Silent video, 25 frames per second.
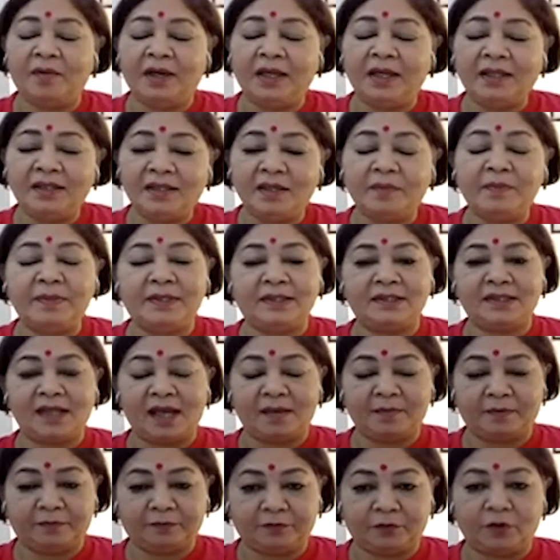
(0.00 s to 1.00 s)
In the
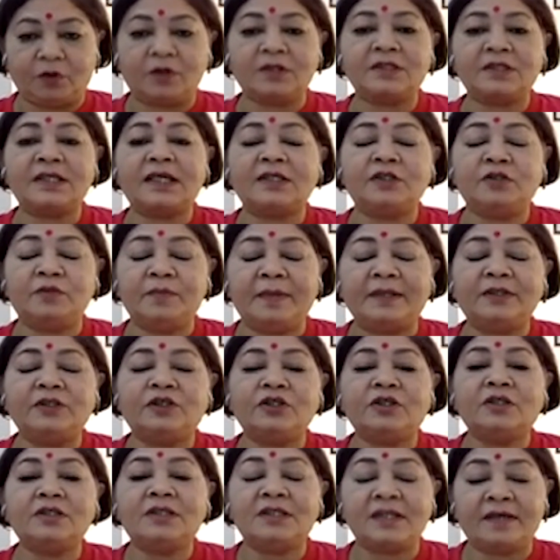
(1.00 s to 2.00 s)
meantime, of course, as you
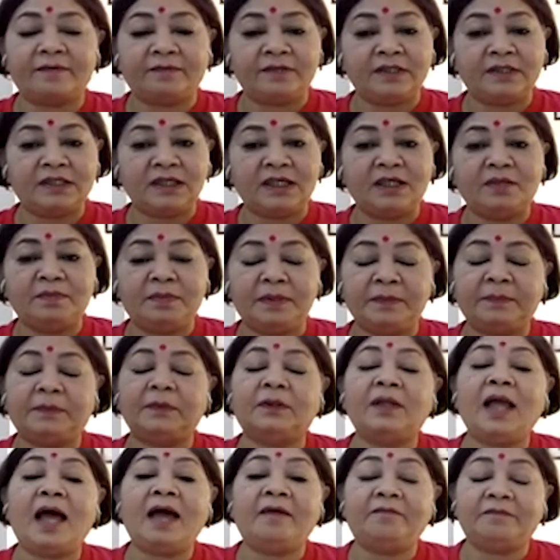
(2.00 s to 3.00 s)
mentioned, 17
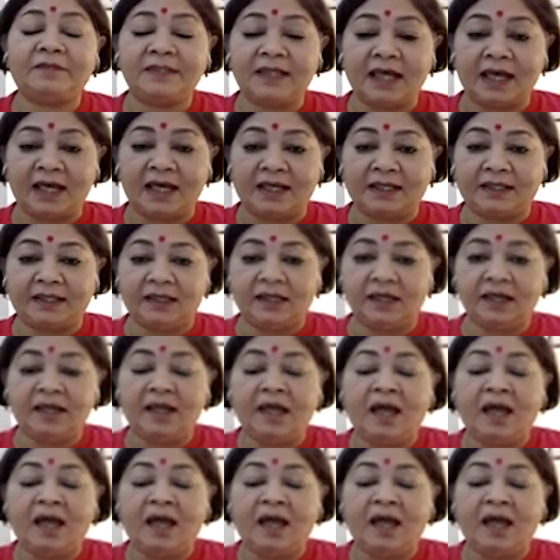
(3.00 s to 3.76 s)
people have died.